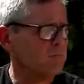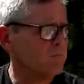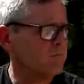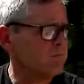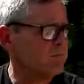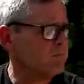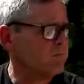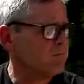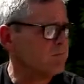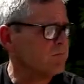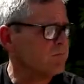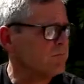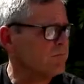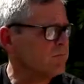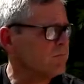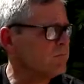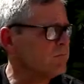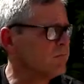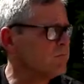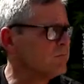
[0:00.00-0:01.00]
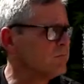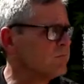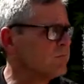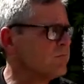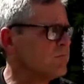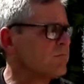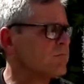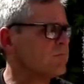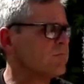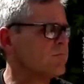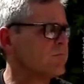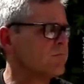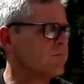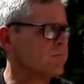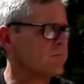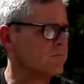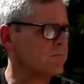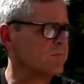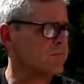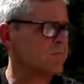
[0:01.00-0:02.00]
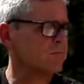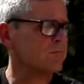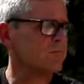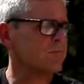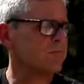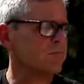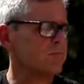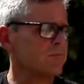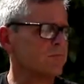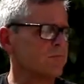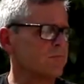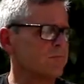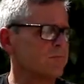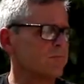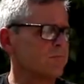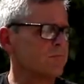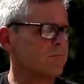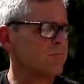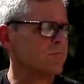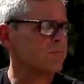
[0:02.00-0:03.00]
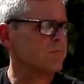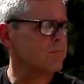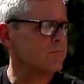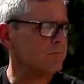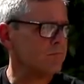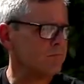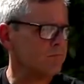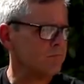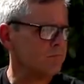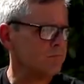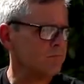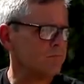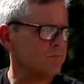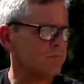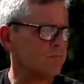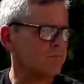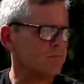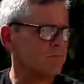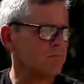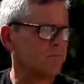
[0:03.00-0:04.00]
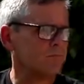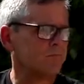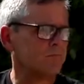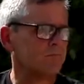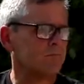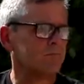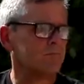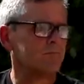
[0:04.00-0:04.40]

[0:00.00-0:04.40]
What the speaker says: This person isn't speaking.